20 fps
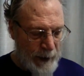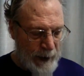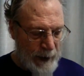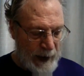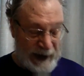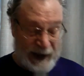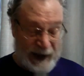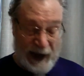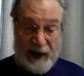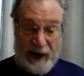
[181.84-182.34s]

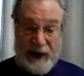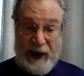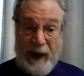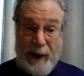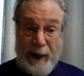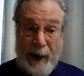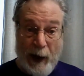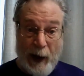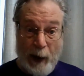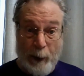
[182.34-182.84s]
as I
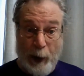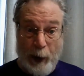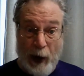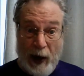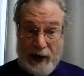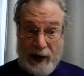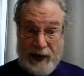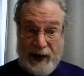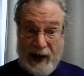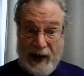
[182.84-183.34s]
said, they are
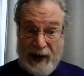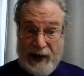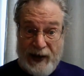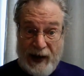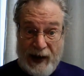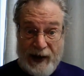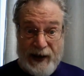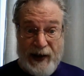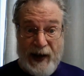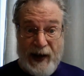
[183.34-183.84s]
process
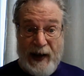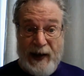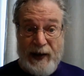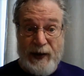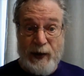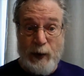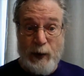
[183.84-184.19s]
essays,